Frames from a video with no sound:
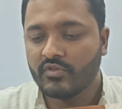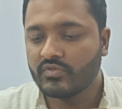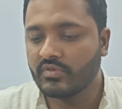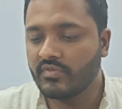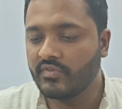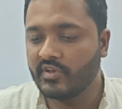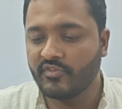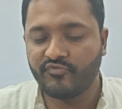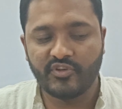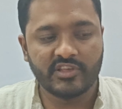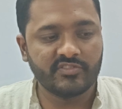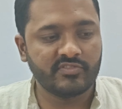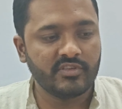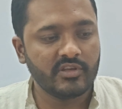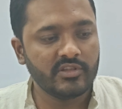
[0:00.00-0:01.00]
So we will
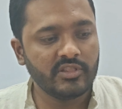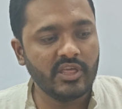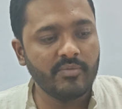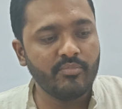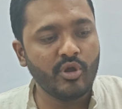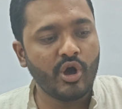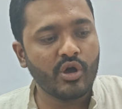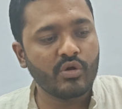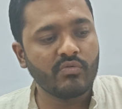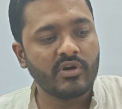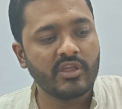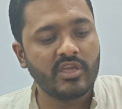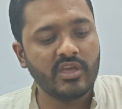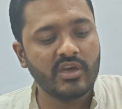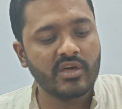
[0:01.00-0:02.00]
fix the block
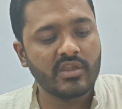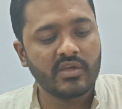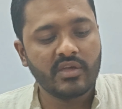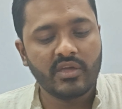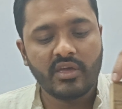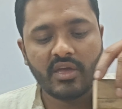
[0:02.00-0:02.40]
over here,